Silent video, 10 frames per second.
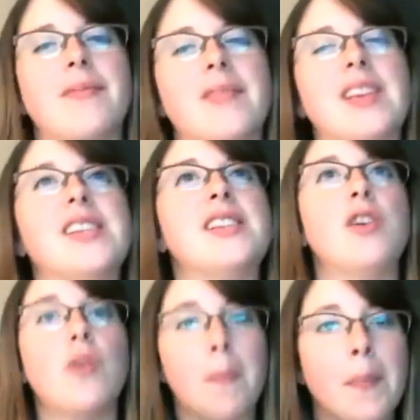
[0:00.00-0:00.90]
This is
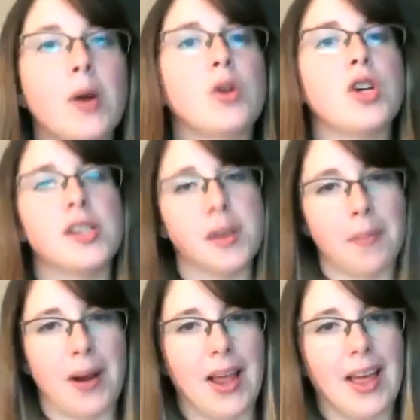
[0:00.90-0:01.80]
your emotions
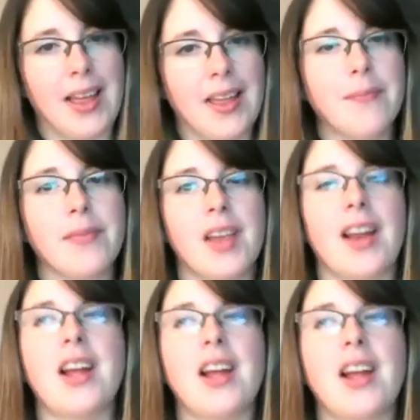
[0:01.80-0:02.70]
at play.
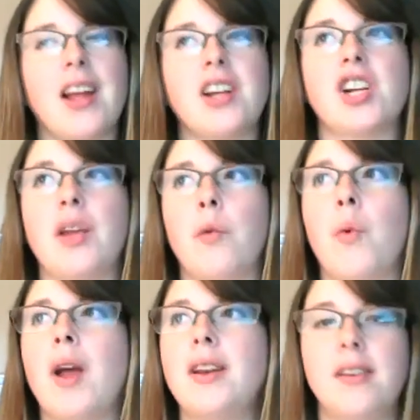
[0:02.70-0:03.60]
And actually,
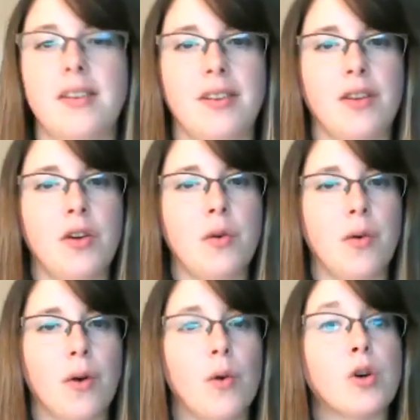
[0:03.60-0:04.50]
when
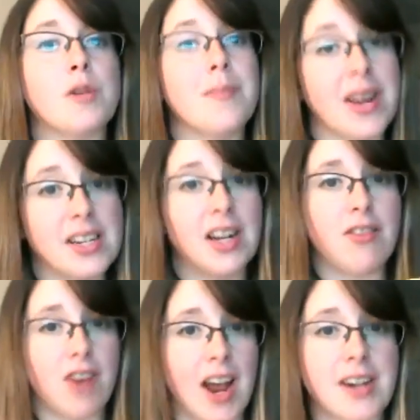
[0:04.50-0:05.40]
you automatically
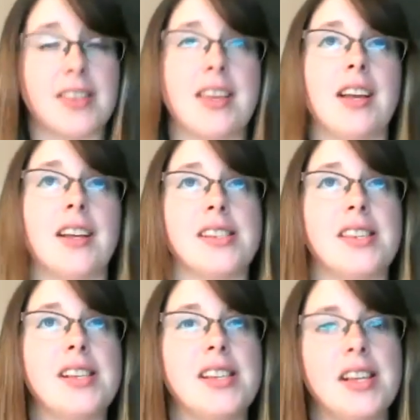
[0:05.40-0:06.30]
react to things,
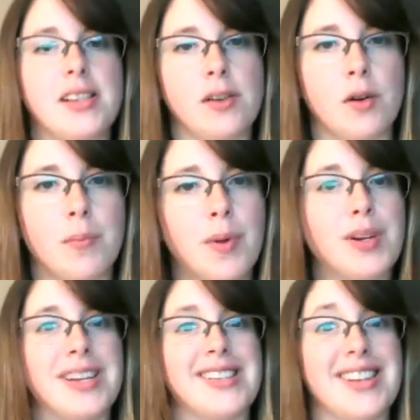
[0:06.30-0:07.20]
this is your
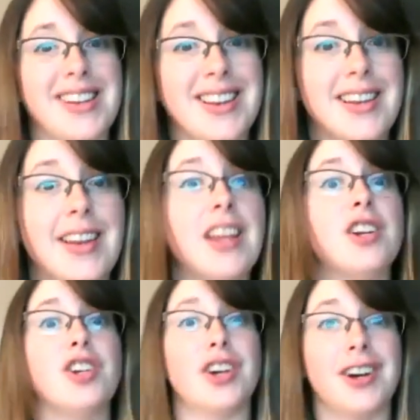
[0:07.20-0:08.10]
body's
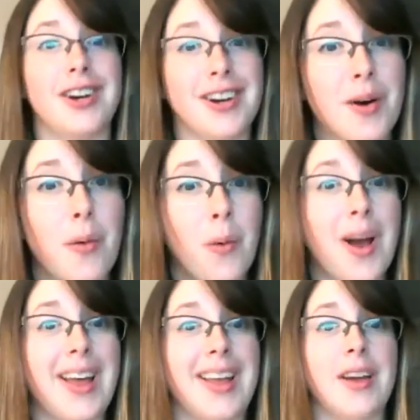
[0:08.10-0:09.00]
nature
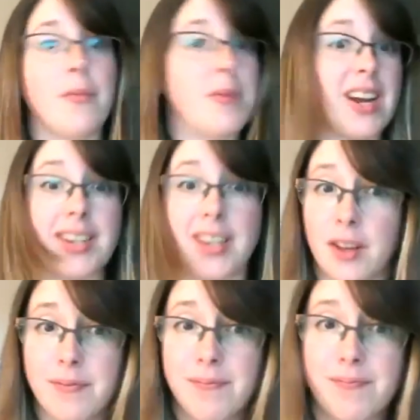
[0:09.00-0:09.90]
way of protecting you.